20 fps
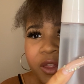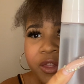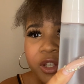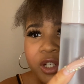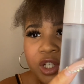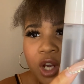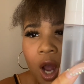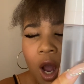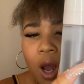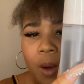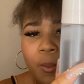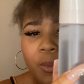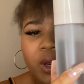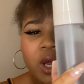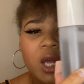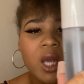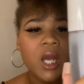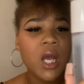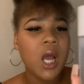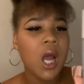the top?
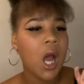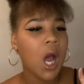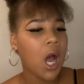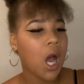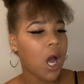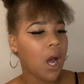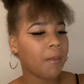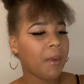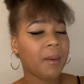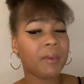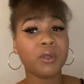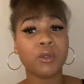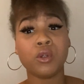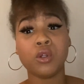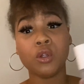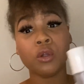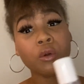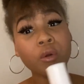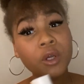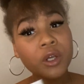I'm a
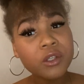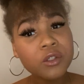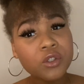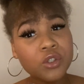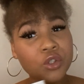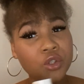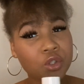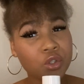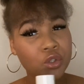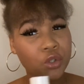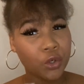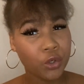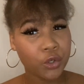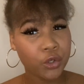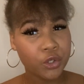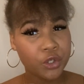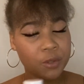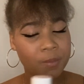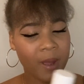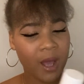little
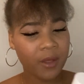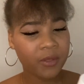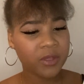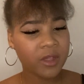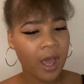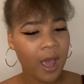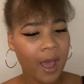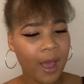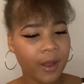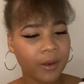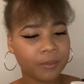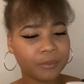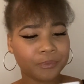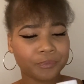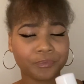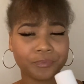concerned about that.